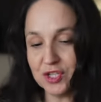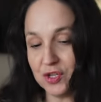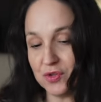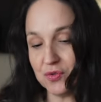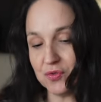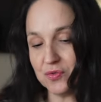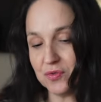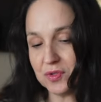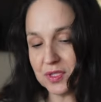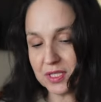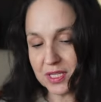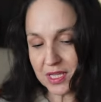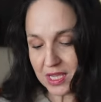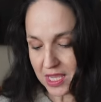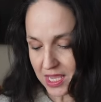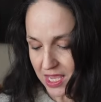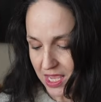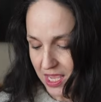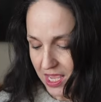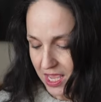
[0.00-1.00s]
use,
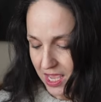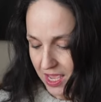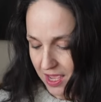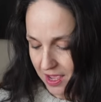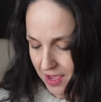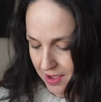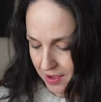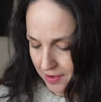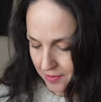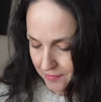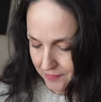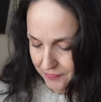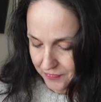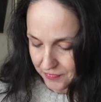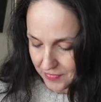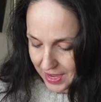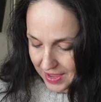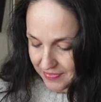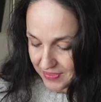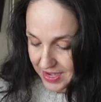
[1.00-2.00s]

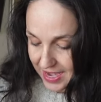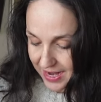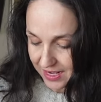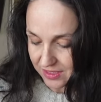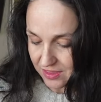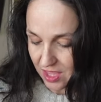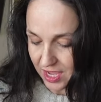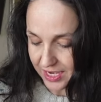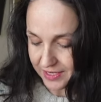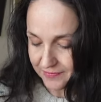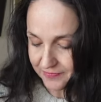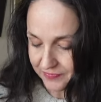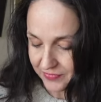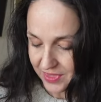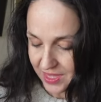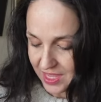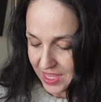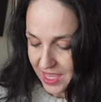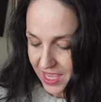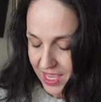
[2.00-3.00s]
and the neckline.
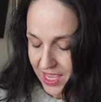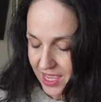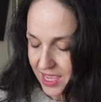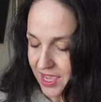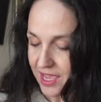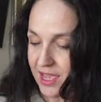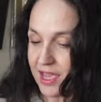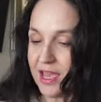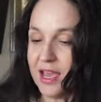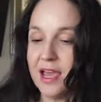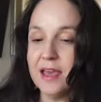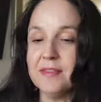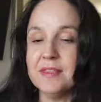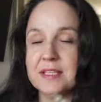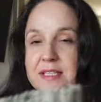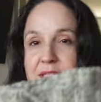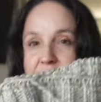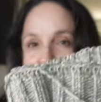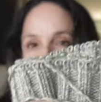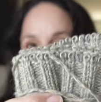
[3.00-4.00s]

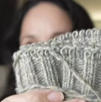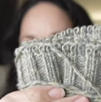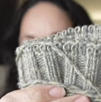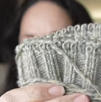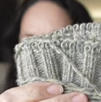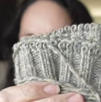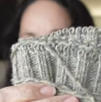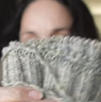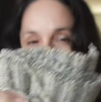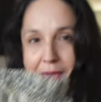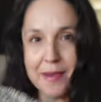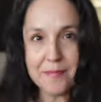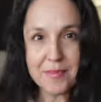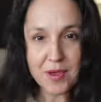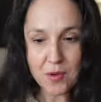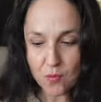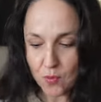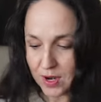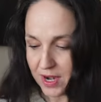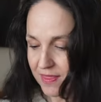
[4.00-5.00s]
This is the back hem.
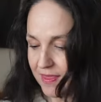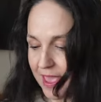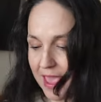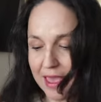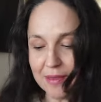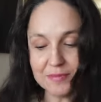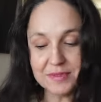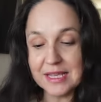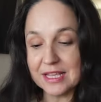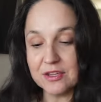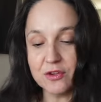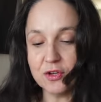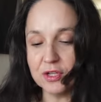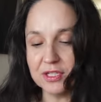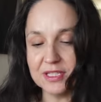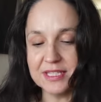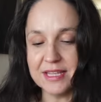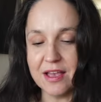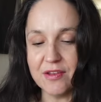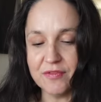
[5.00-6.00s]
One of the hems I
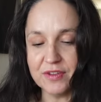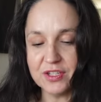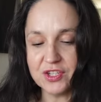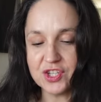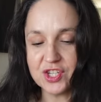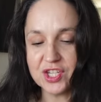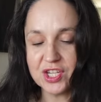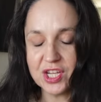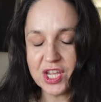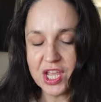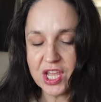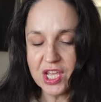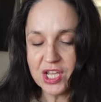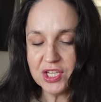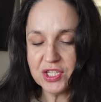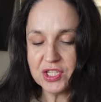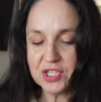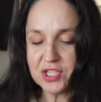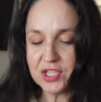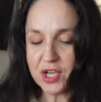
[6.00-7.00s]
couldn't salvage.
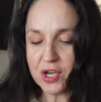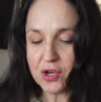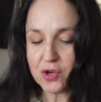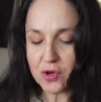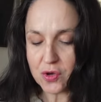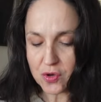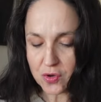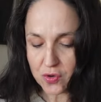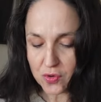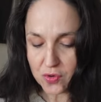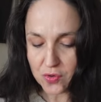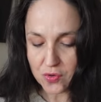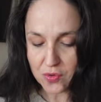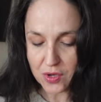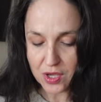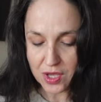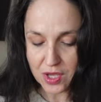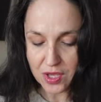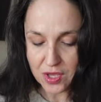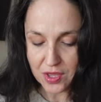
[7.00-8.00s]

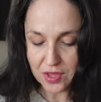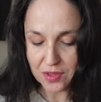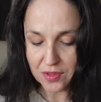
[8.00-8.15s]
So